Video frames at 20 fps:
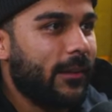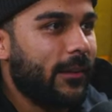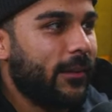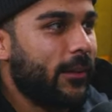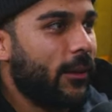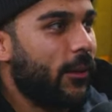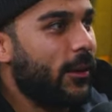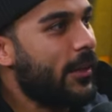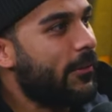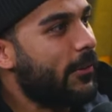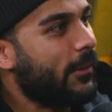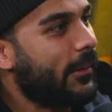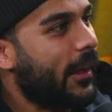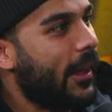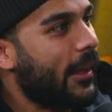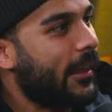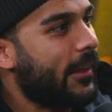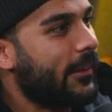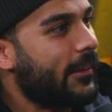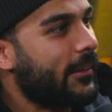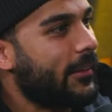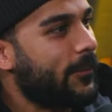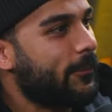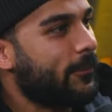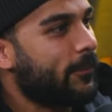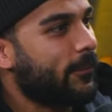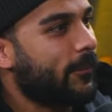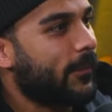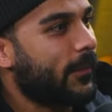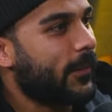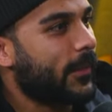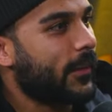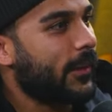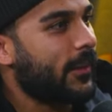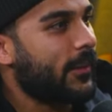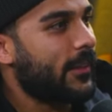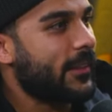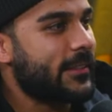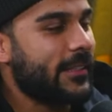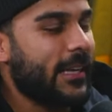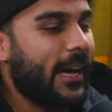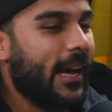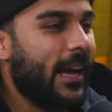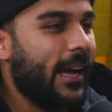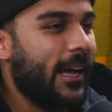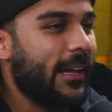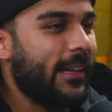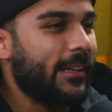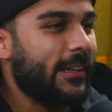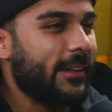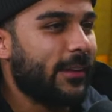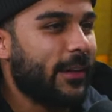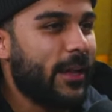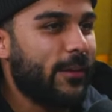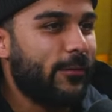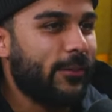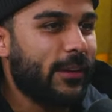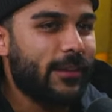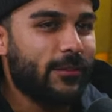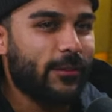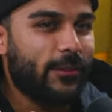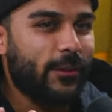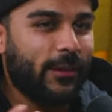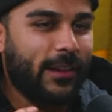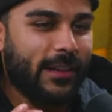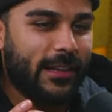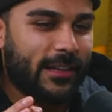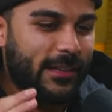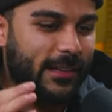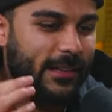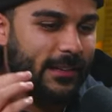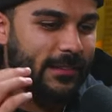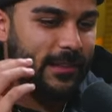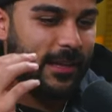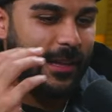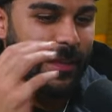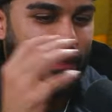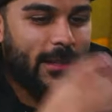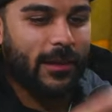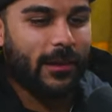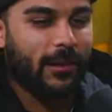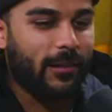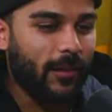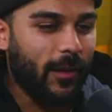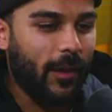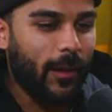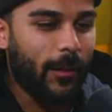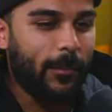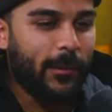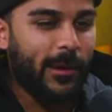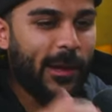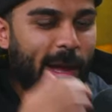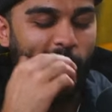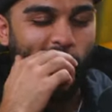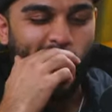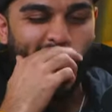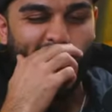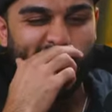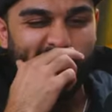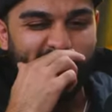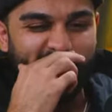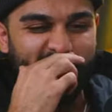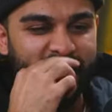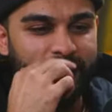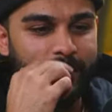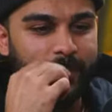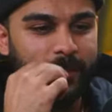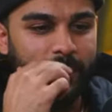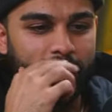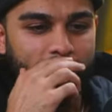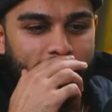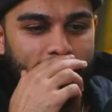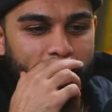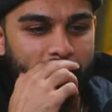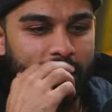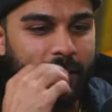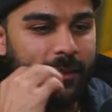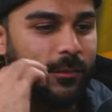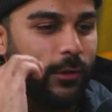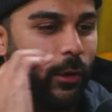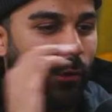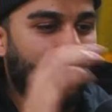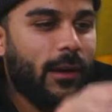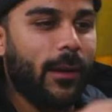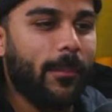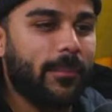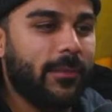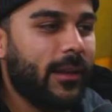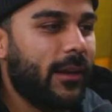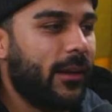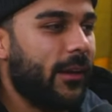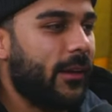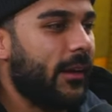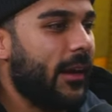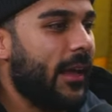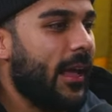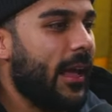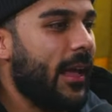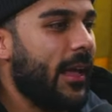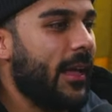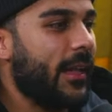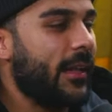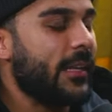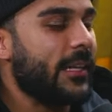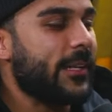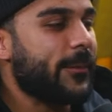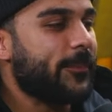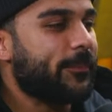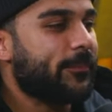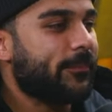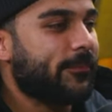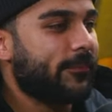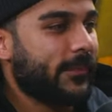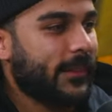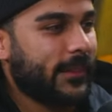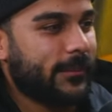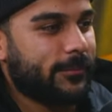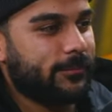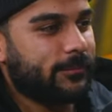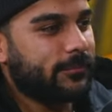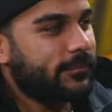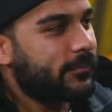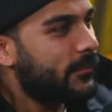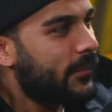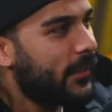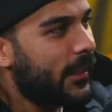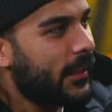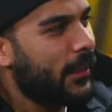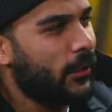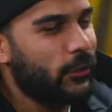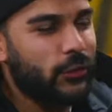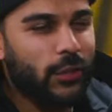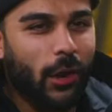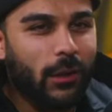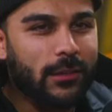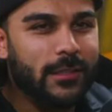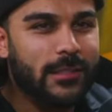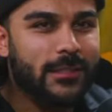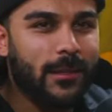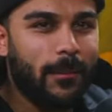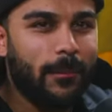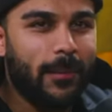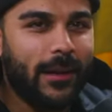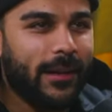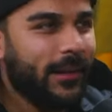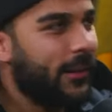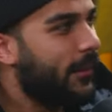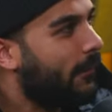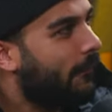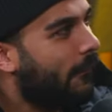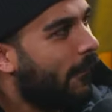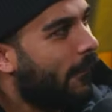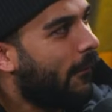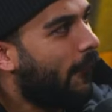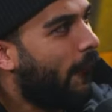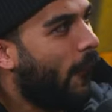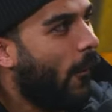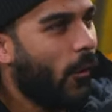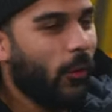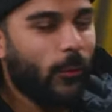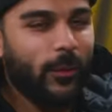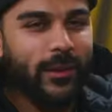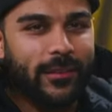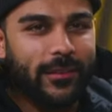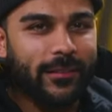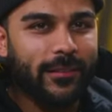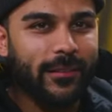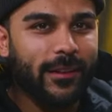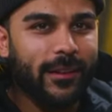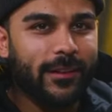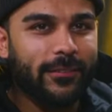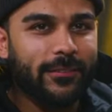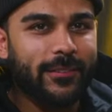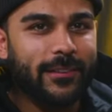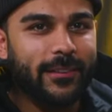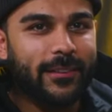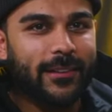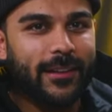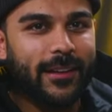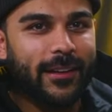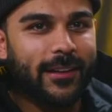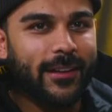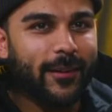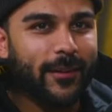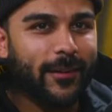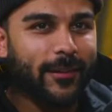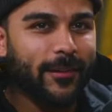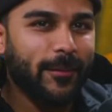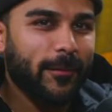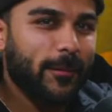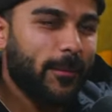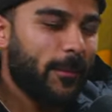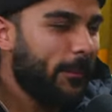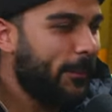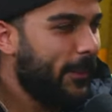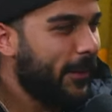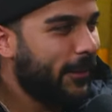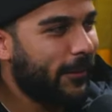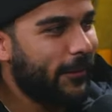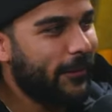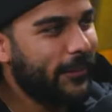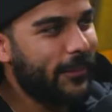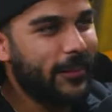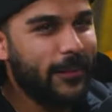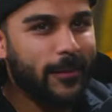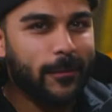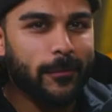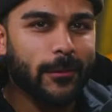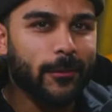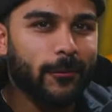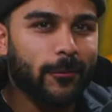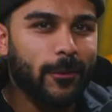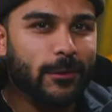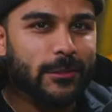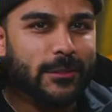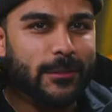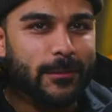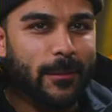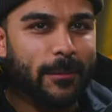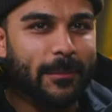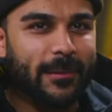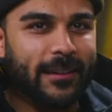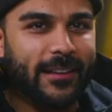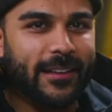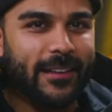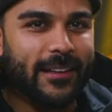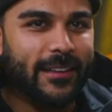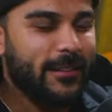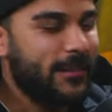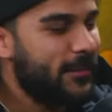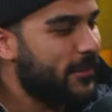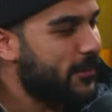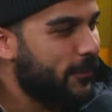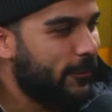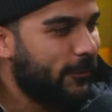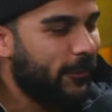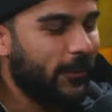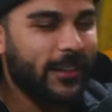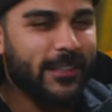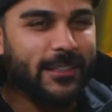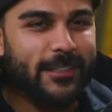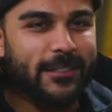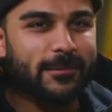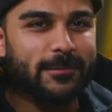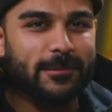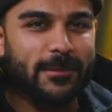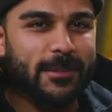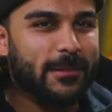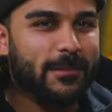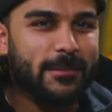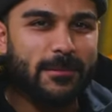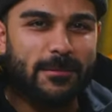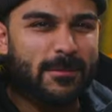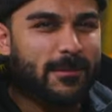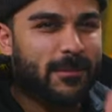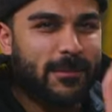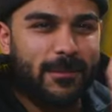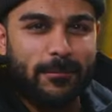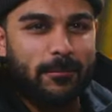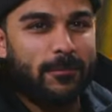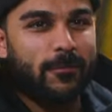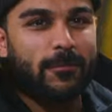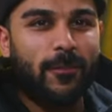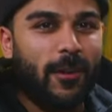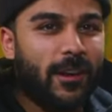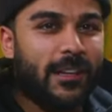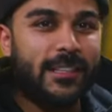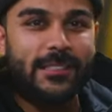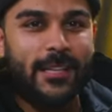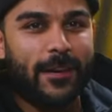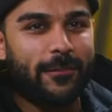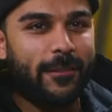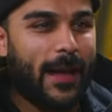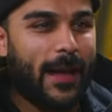you know, even like this guy, okay, if you guys don't know, like, he's in the club and he's going up there and he'll talk to somebody all the way to the left and he'll pick on them, he'll roast them a bit. Some funny funny stuff